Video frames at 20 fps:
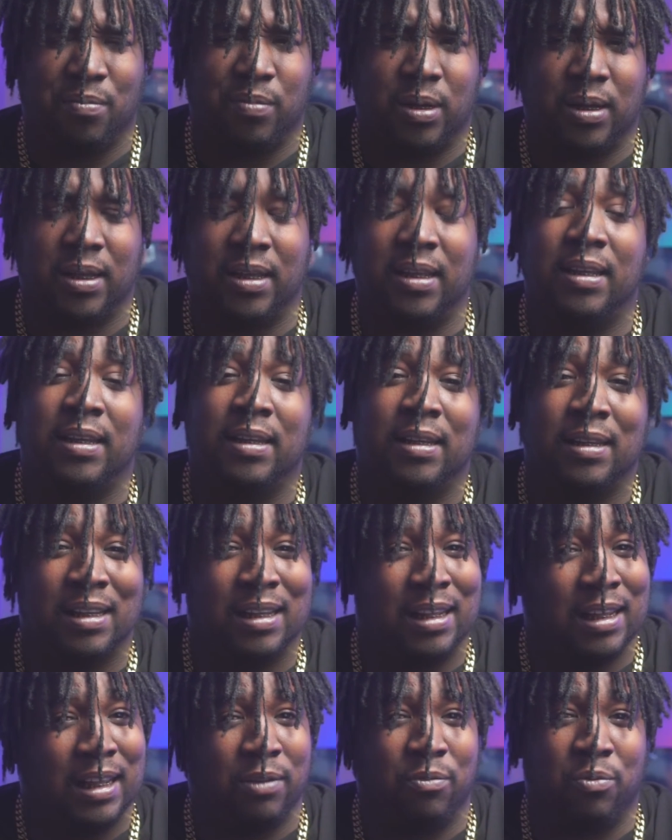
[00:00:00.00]
but
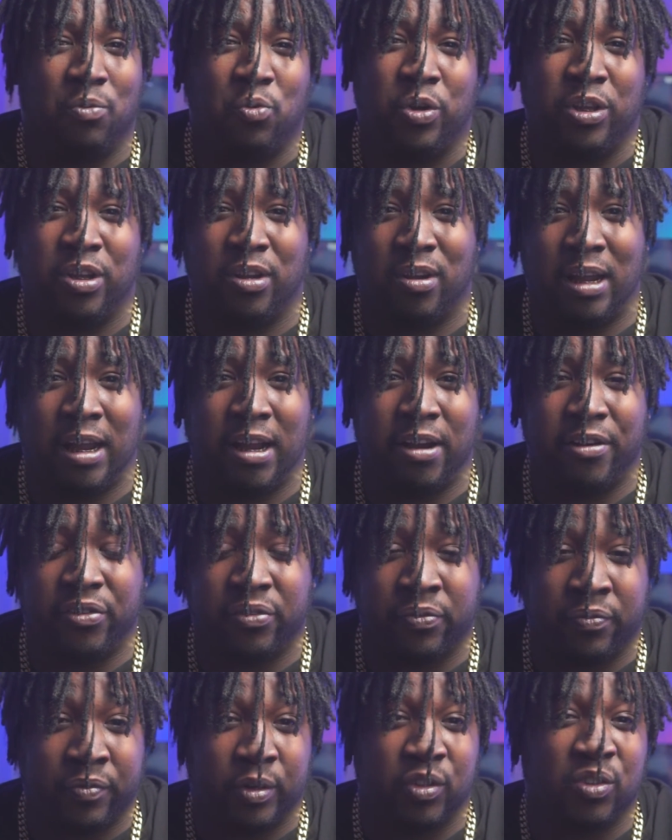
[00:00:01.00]
when your hair's
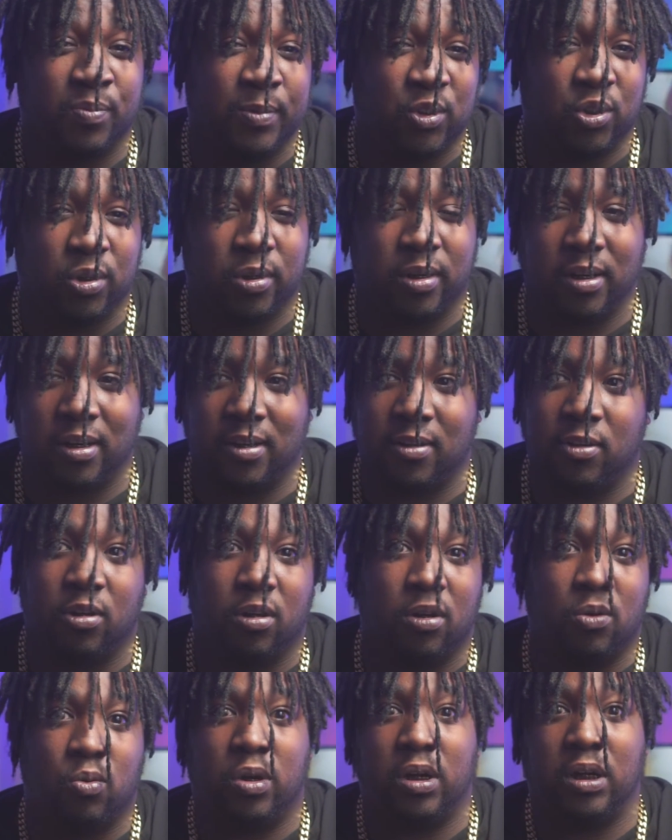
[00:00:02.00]
first maturing, you
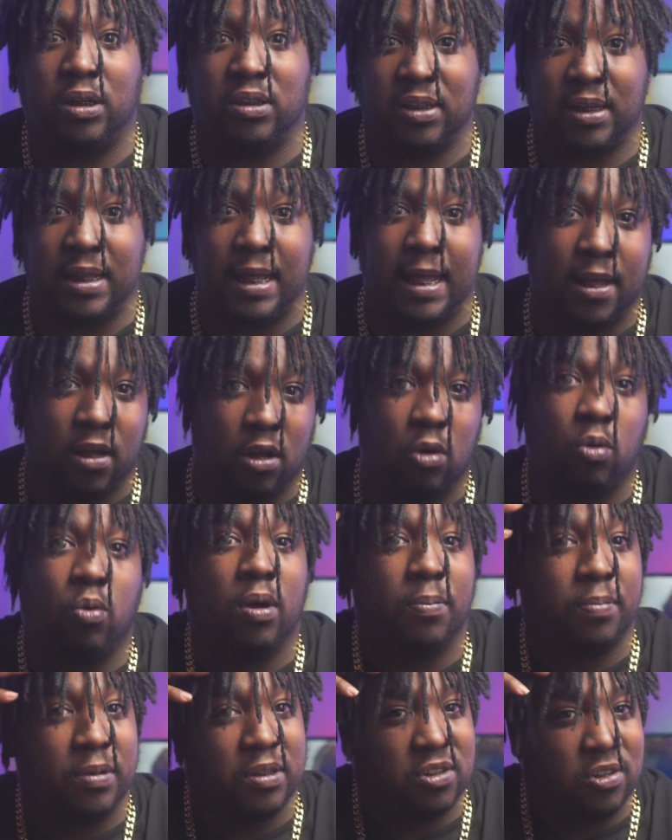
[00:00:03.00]
don't want it to congo
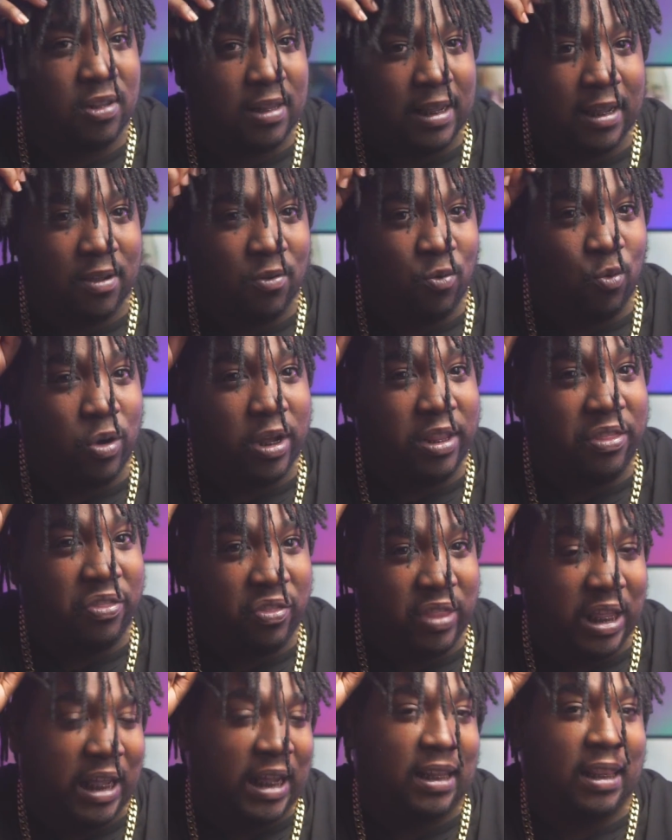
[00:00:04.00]
up into like one
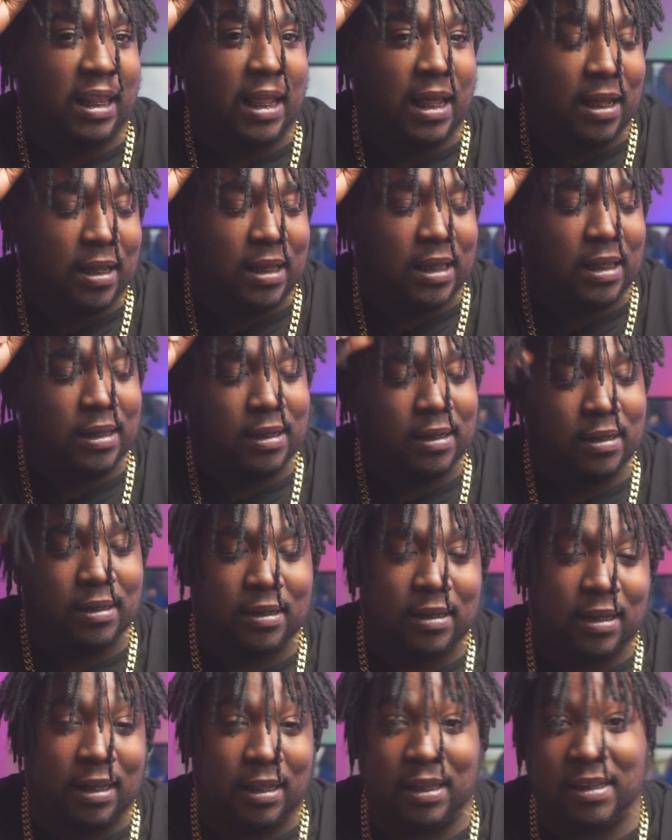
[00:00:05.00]
thick lock,
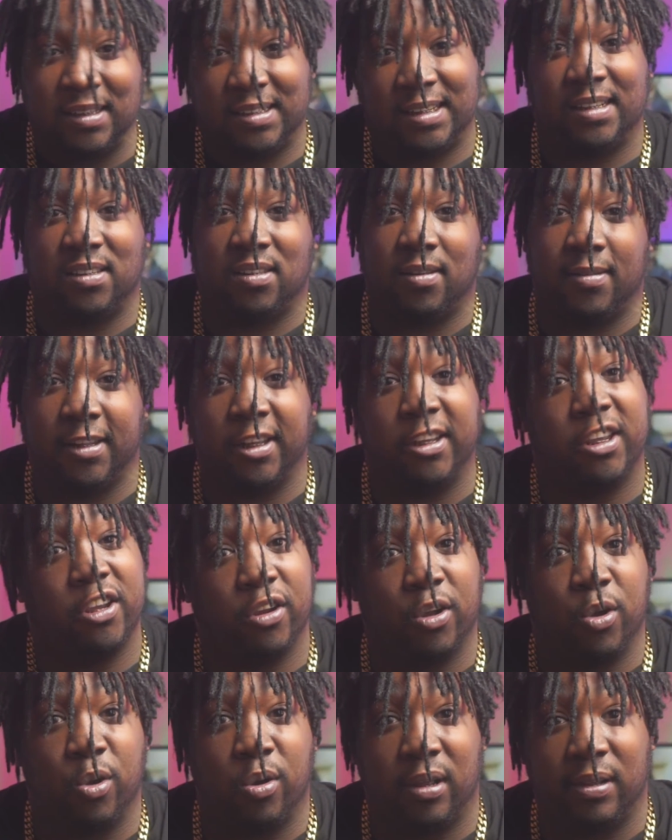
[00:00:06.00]
unless that's the look you're
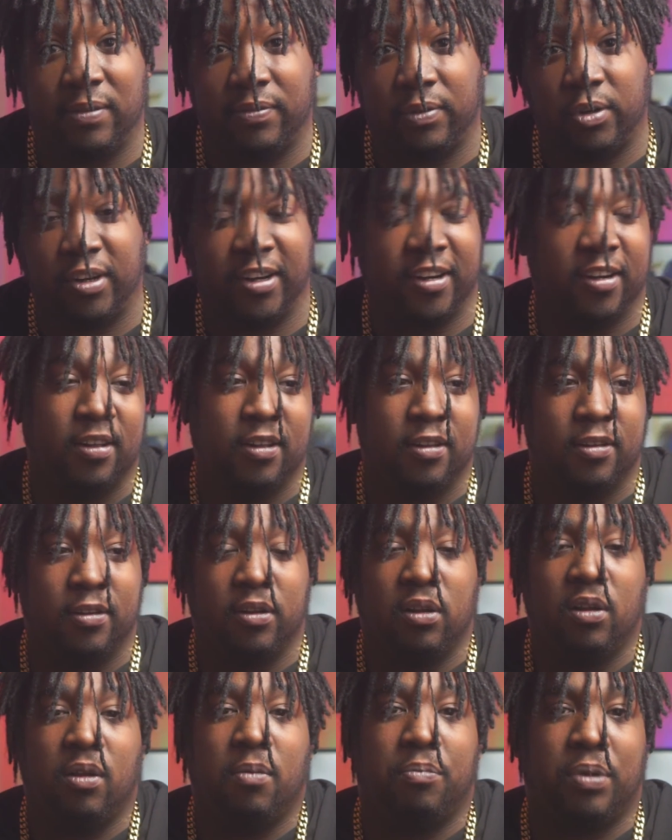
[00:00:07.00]
going for.
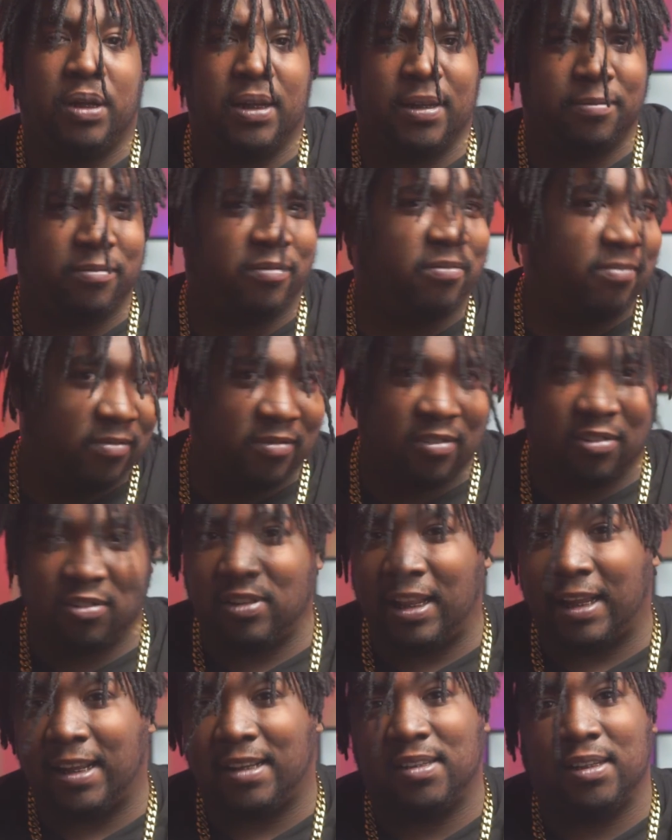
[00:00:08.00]
But
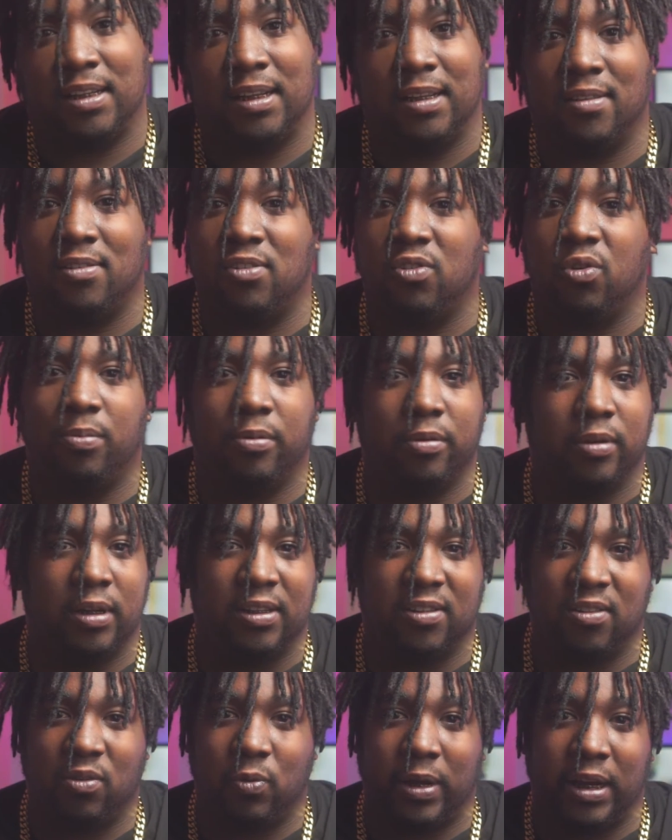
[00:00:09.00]
like I said, super
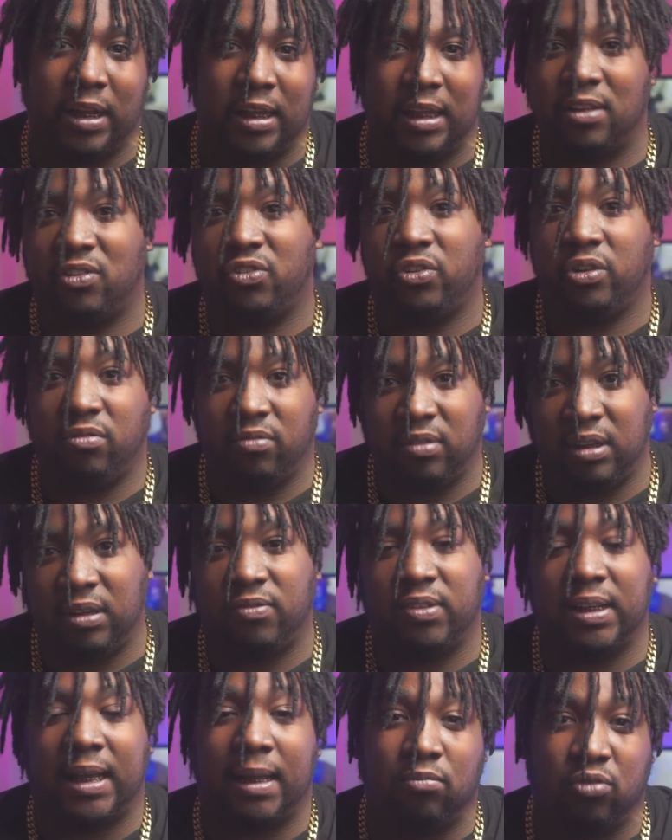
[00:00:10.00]
easy way to get Chief Keef
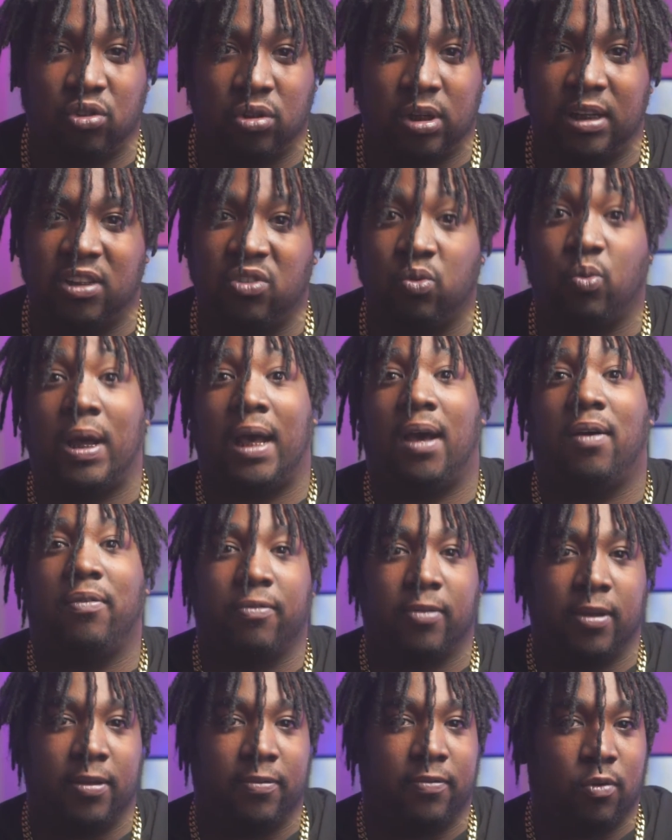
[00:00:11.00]
type dreads while
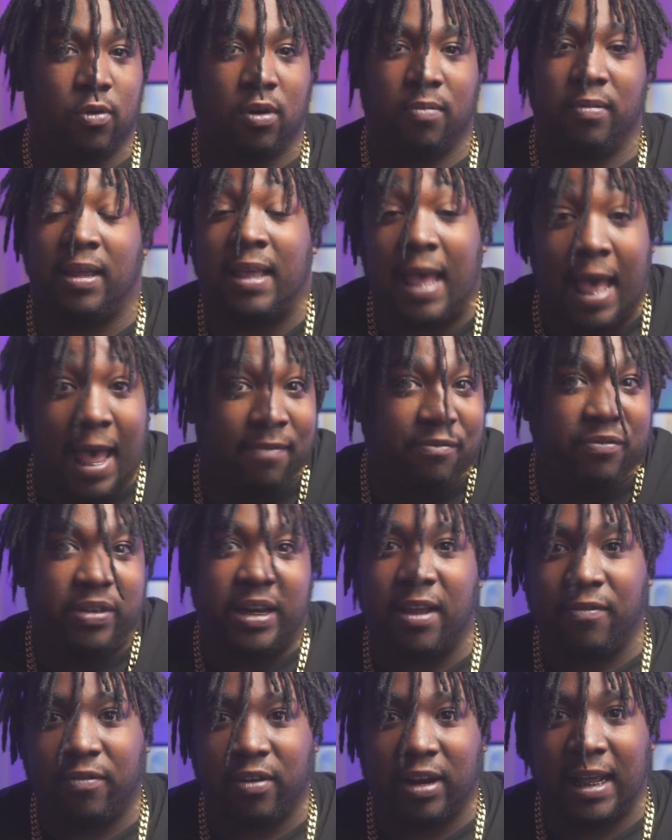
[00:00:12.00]
freeforming. I've
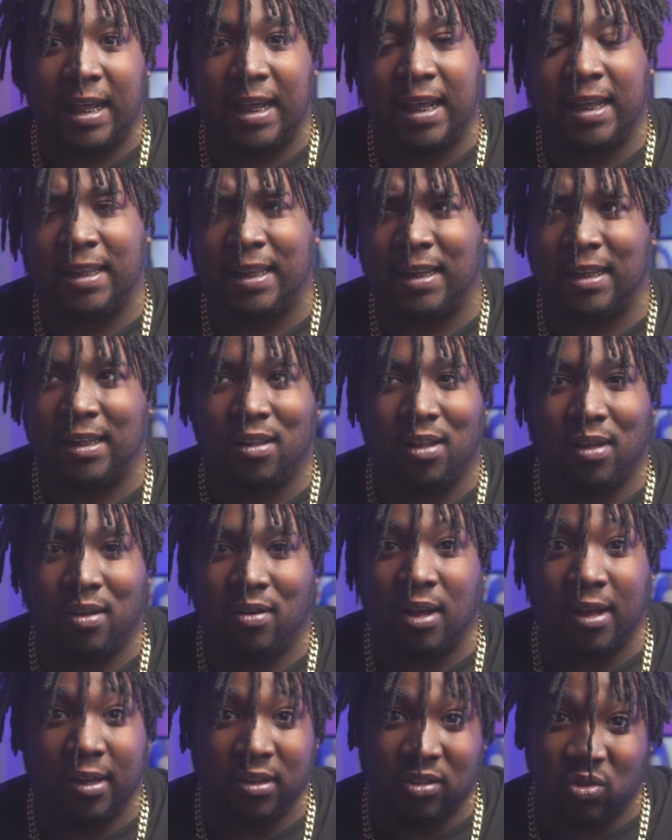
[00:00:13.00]
never had like
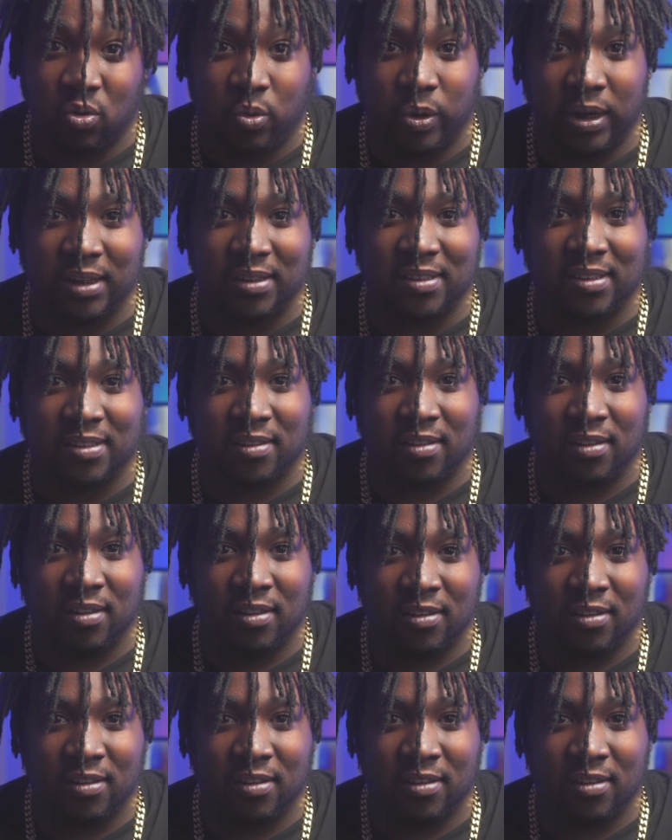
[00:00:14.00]
a twist,